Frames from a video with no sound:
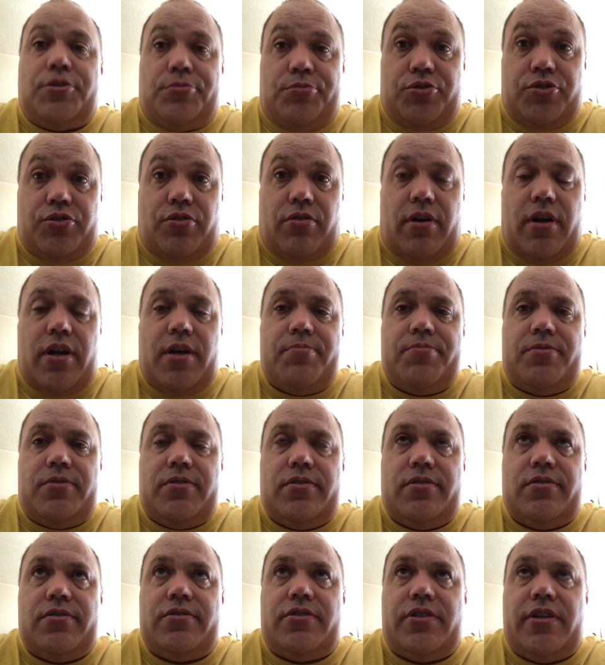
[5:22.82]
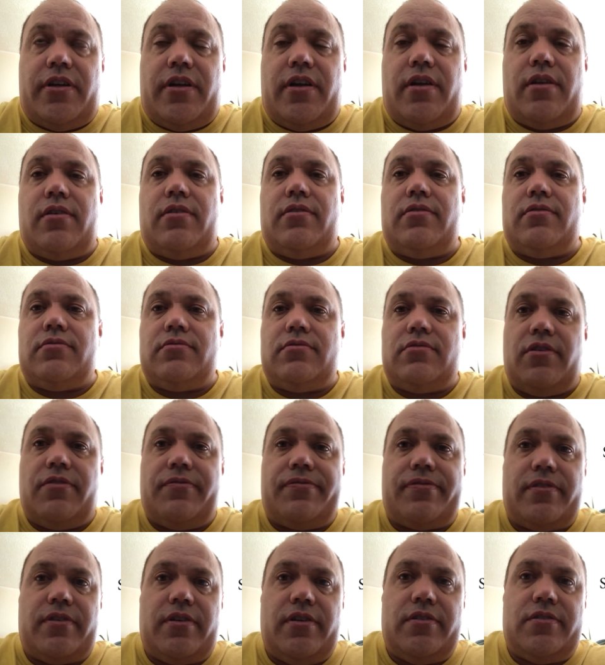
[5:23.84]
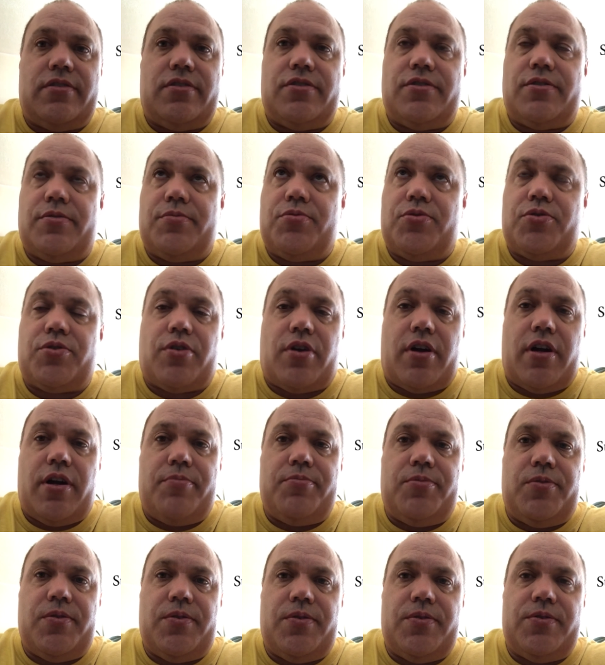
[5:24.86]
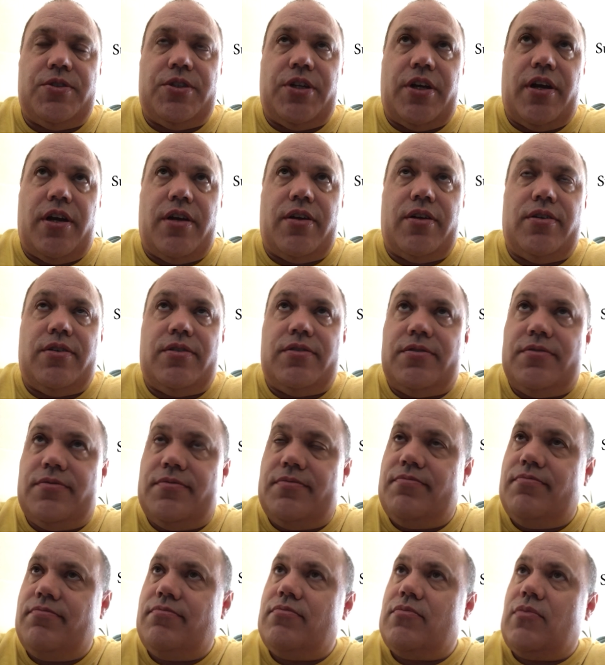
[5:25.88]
subscribe to the channel. Don't forget to subscribe to the channel.